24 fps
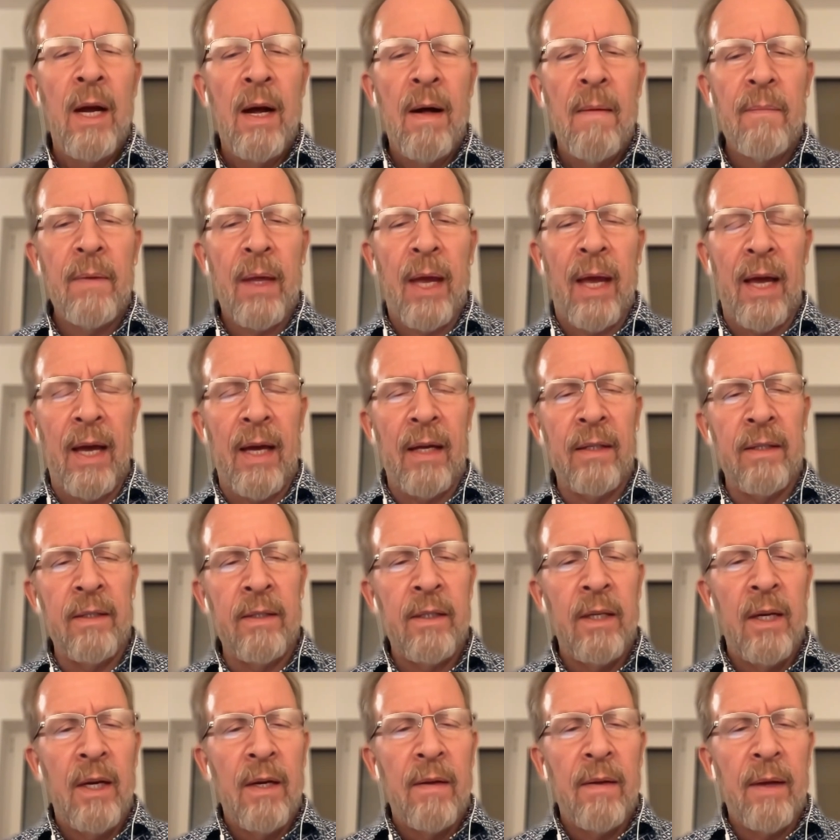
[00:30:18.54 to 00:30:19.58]
And
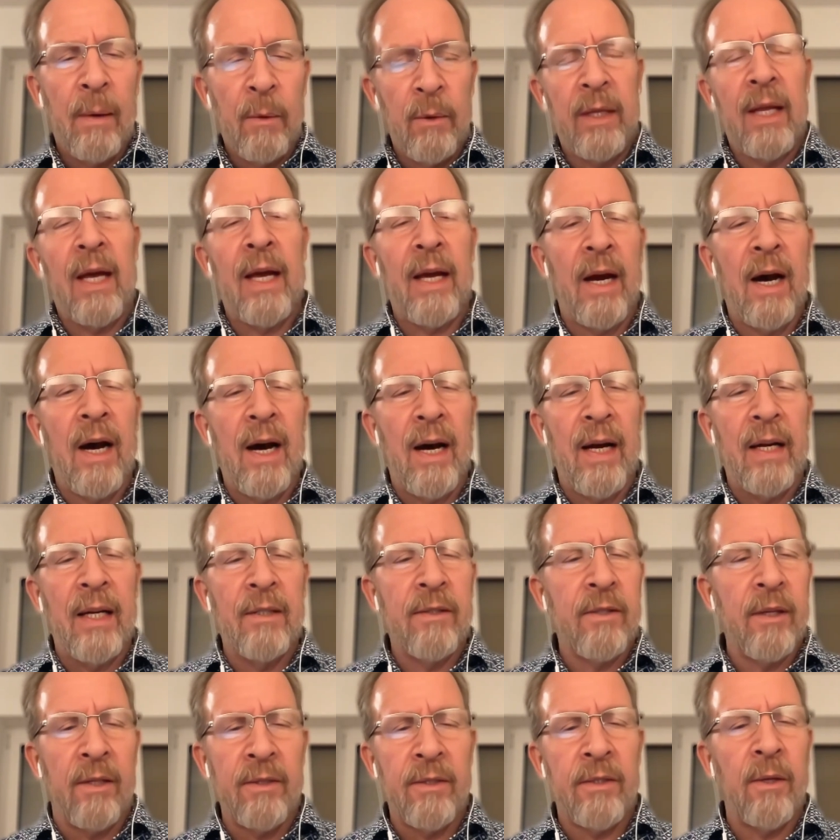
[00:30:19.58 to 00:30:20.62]
with AI, it's
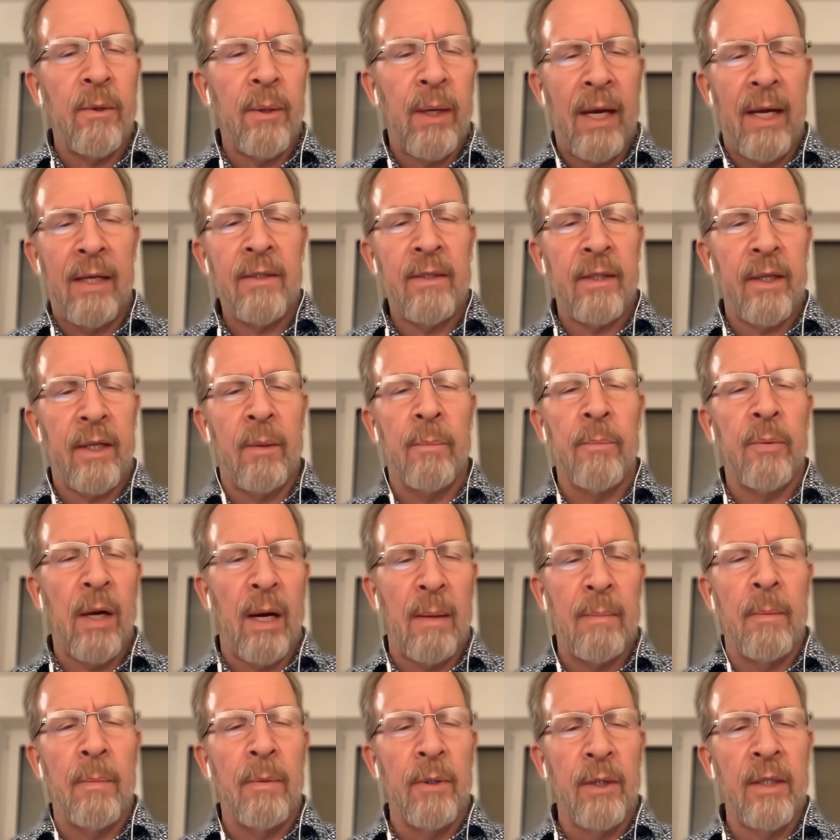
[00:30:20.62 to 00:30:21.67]
all stochastic and
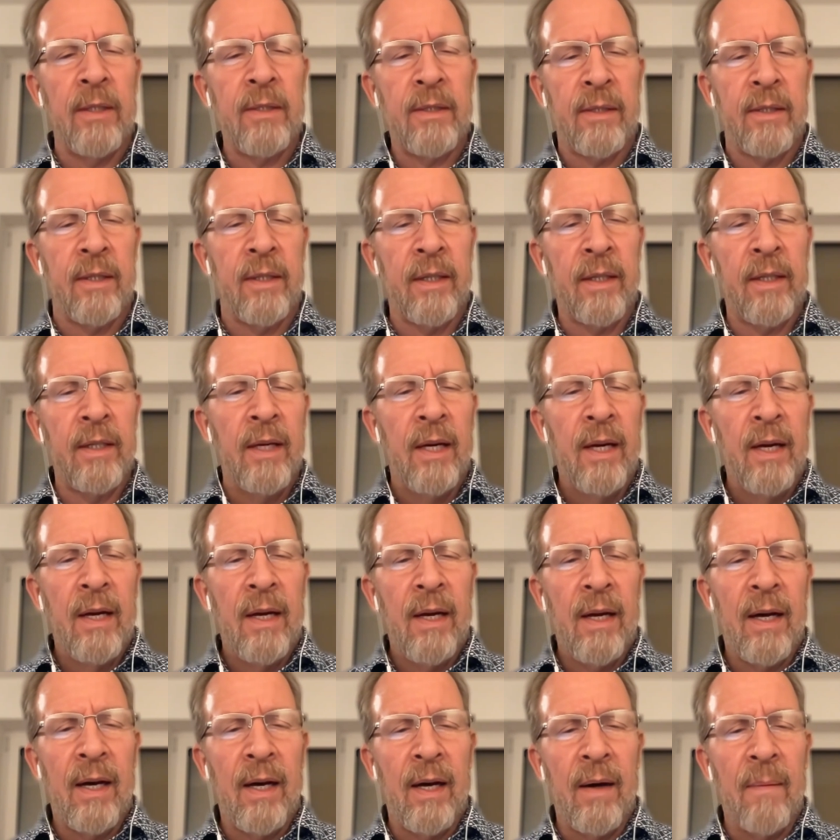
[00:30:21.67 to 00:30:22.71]
probabilistic.
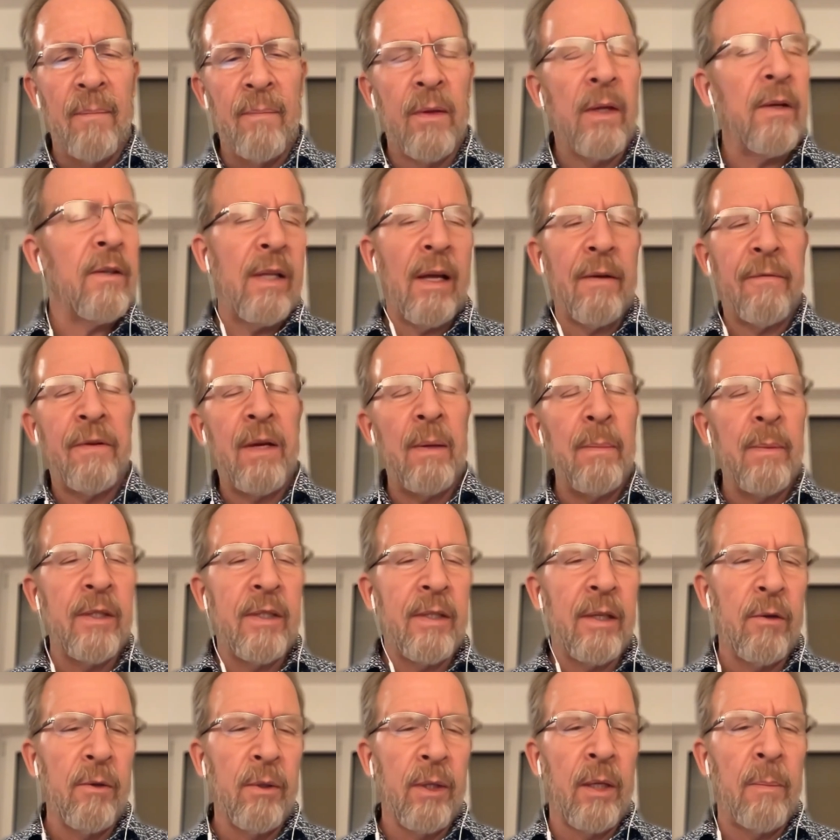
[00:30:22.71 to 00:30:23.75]
That famous
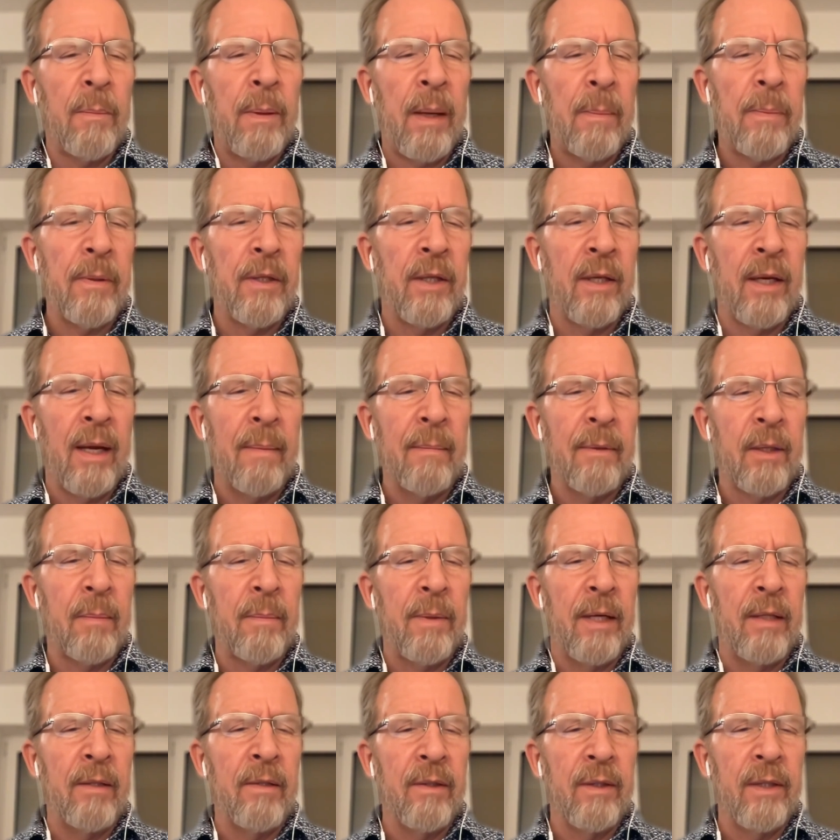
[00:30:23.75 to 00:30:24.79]
early paper that Emily
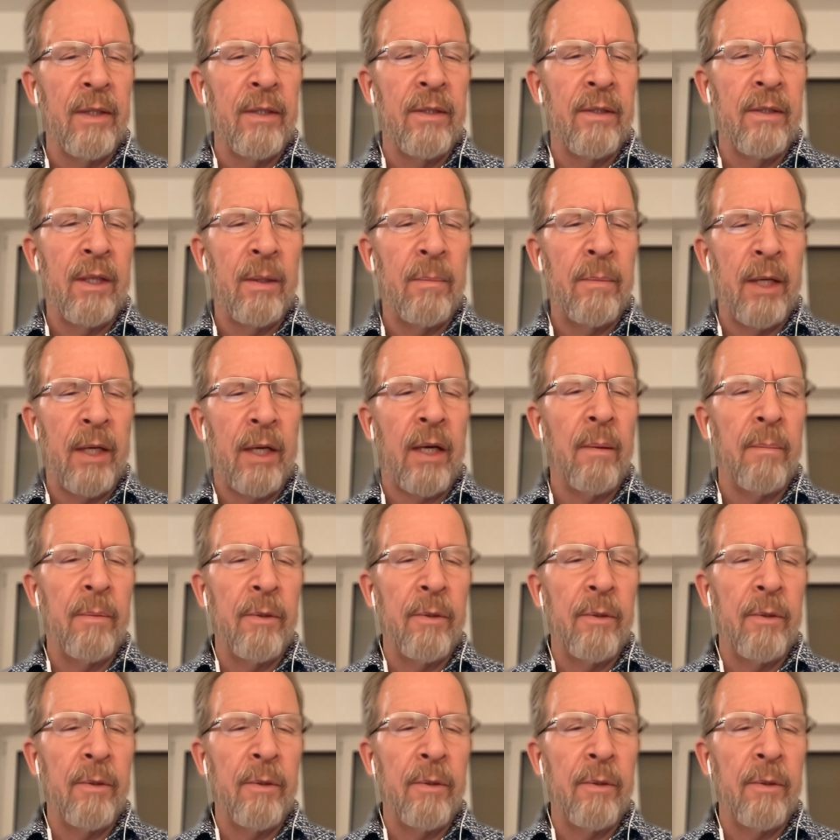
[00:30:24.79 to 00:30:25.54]
Bender and Timnit Gebru